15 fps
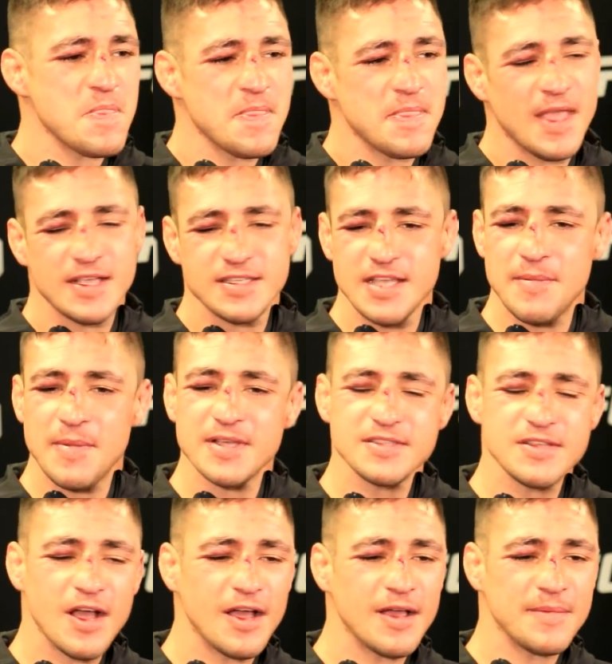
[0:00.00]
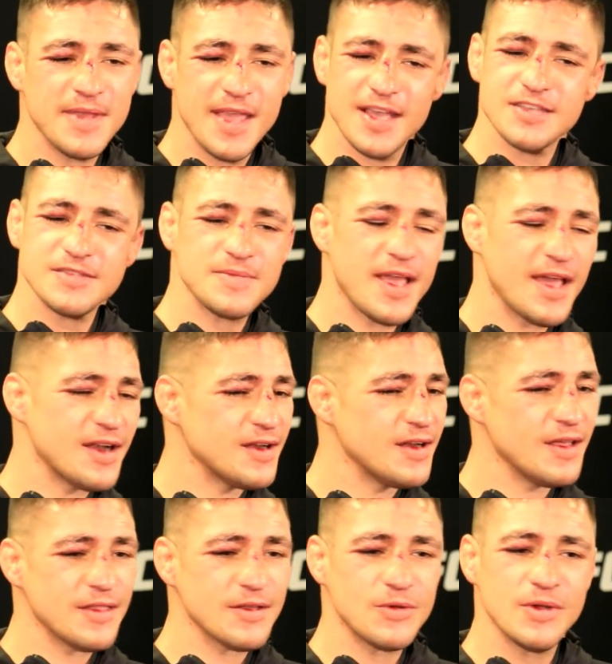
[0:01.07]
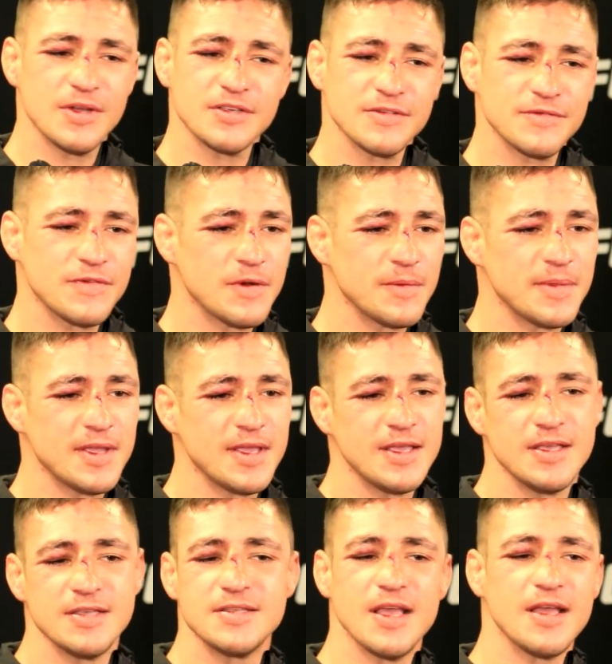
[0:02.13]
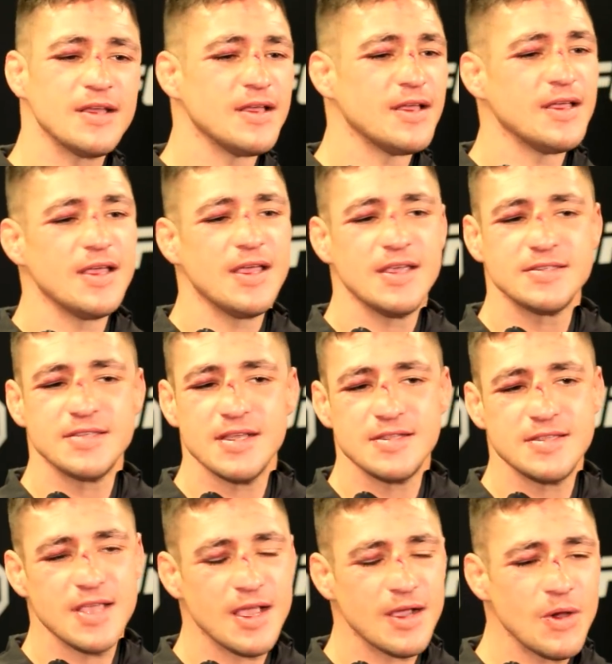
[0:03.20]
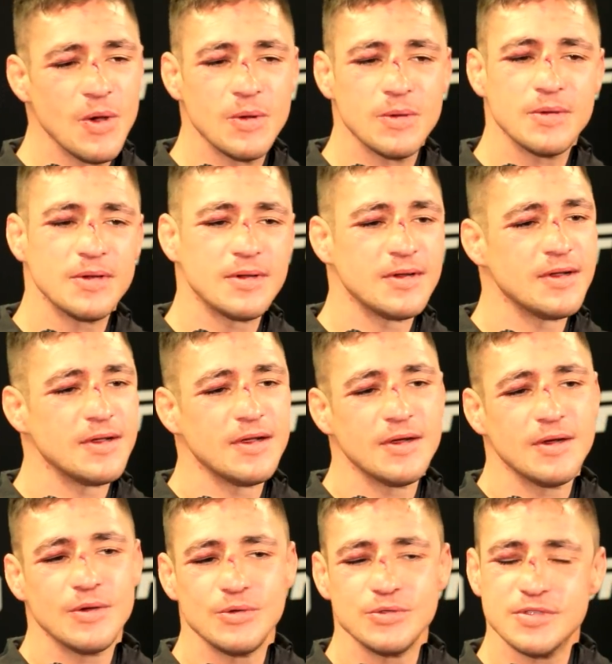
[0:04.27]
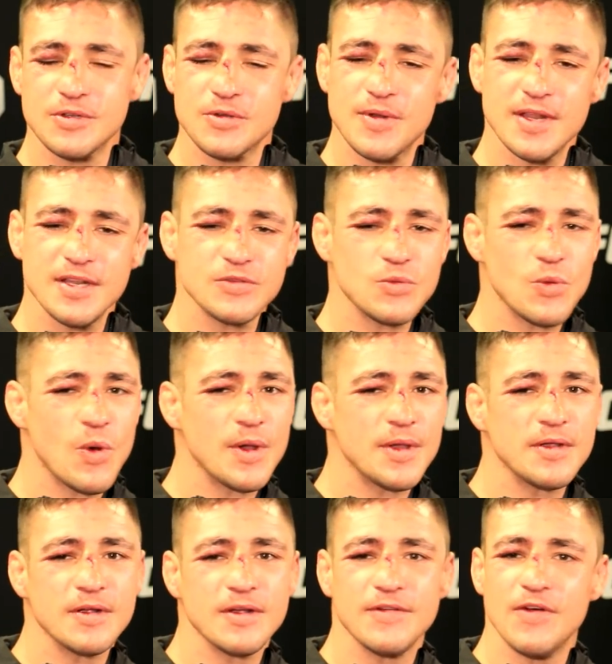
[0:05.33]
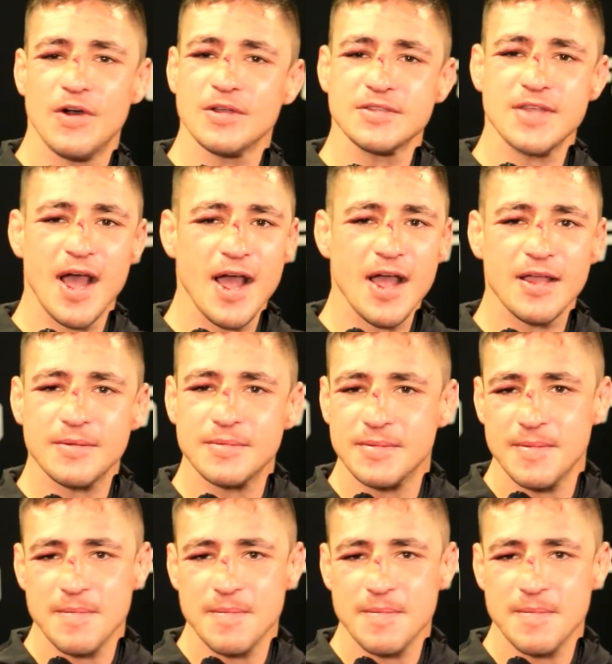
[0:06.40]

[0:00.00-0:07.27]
Next time I saw him, he asked me, had another question for me. He said, Diego, who's the greatest warrior of all time?